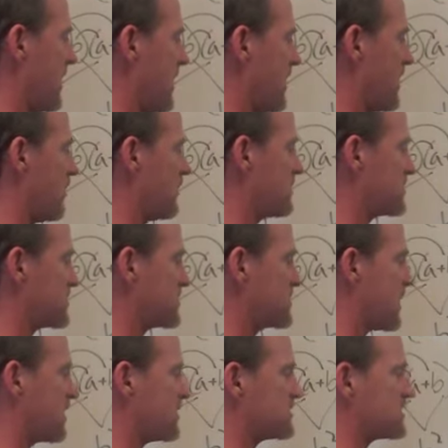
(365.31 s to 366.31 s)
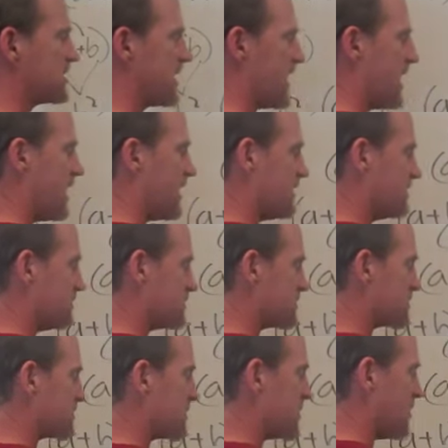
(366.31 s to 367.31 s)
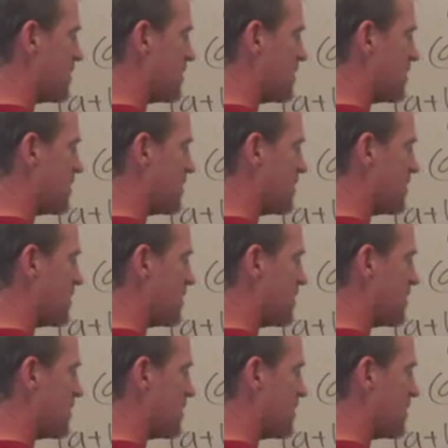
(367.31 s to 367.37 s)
It always starts and ends